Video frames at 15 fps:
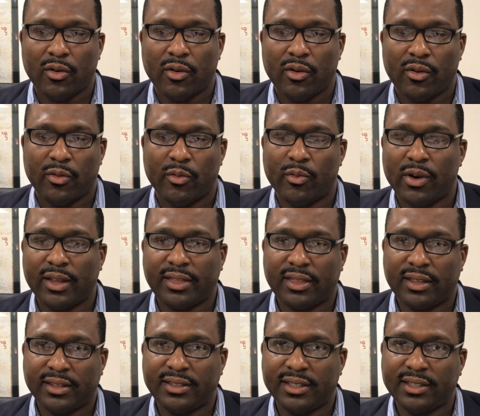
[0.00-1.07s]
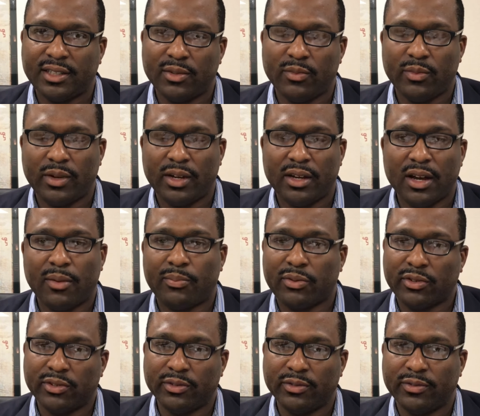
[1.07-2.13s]
what the system will
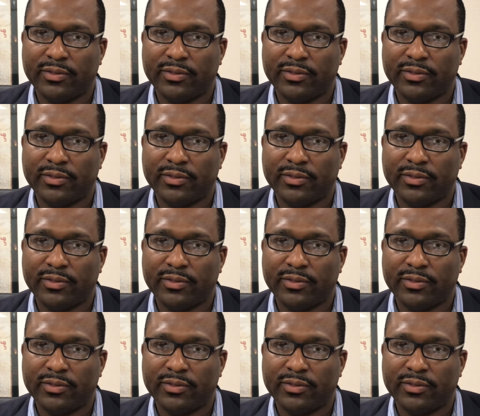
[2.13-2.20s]
approve.